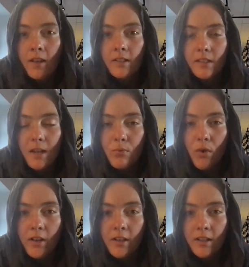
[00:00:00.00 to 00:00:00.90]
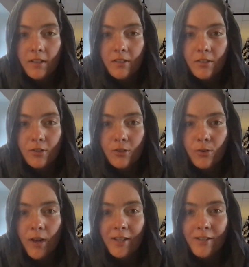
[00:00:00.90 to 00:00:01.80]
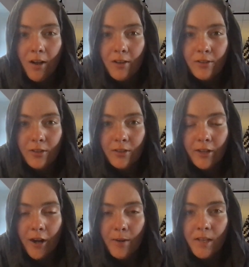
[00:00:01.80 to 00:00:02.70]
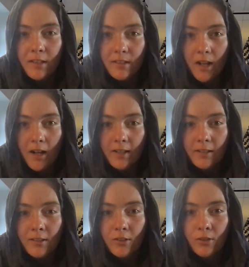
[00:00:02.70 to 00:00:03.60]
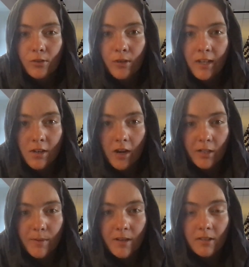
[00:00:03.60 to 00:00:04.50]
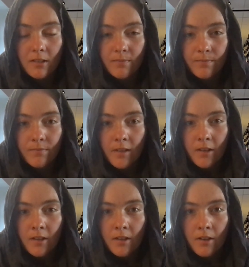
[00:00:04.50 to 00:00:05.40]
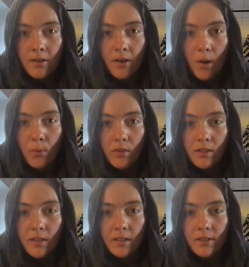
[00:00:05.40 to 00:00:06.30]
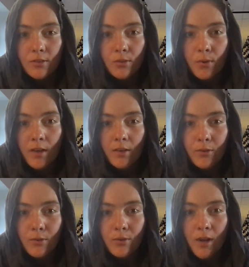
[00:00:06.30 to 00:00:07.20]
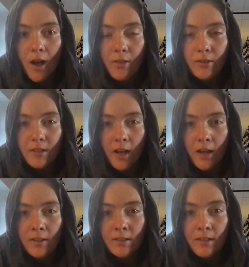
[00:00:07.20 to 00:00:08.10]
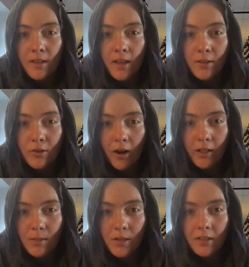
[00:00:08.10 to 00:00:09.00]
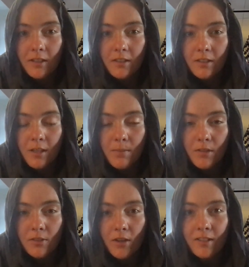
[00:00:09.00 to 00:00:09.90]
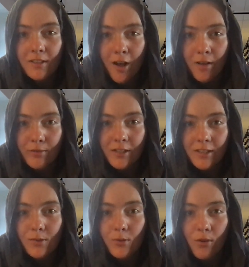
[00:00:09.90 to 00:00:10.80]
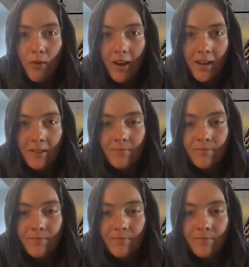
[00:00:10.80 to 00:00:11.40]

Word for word: Step one is to acknowledge that there are many sides to any argument. A willingness to include other sides in your argument demonstrates confidence through writing.